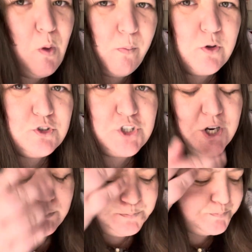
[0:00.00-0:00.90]
Those are
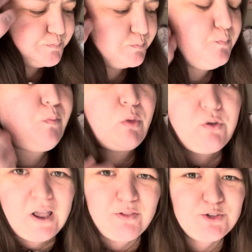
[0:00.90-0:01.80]
good.
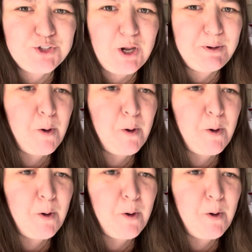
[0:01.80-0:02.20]
Yeah, those are yummy.